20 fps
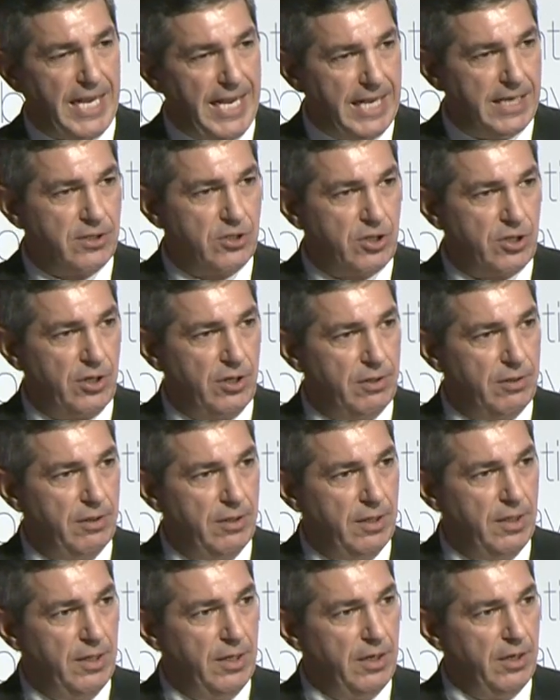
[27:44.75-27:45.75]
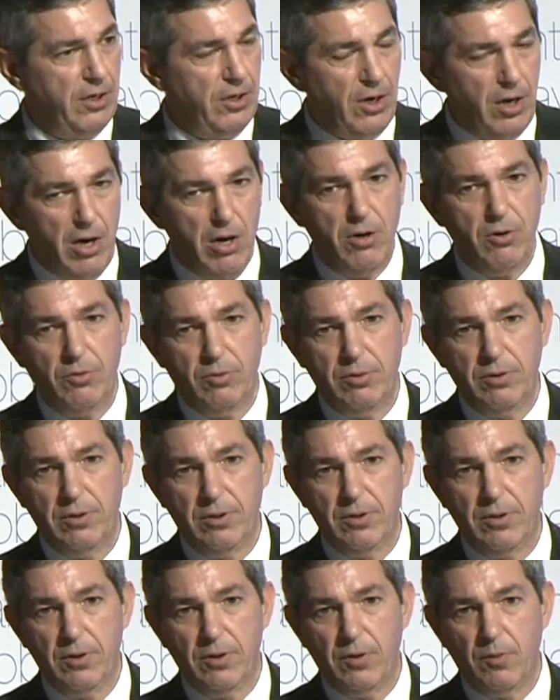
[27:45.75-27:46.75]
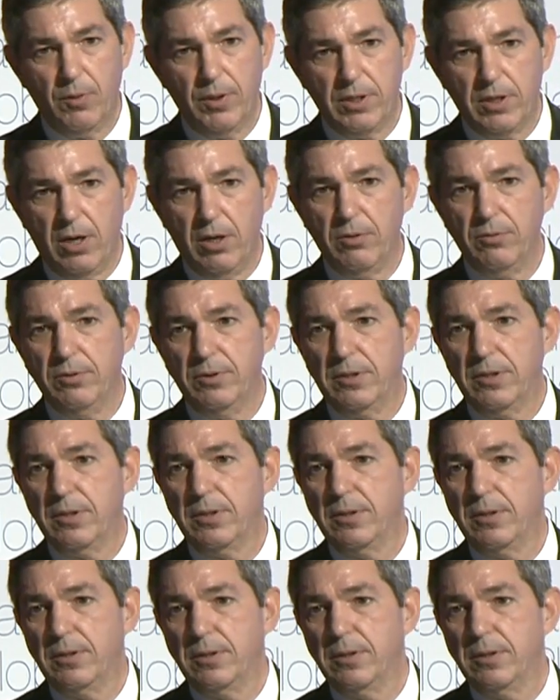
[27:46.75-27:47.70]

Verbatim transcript: Answer: no, we don't.